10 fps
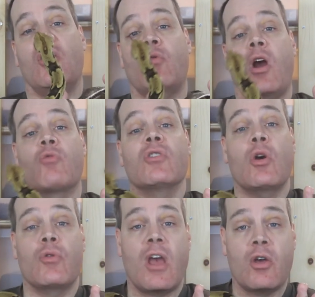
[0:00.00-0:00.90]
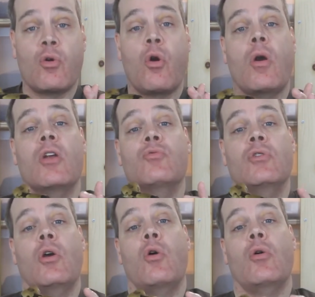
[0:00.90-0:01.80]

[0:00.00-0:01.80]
Rio Negro and Rio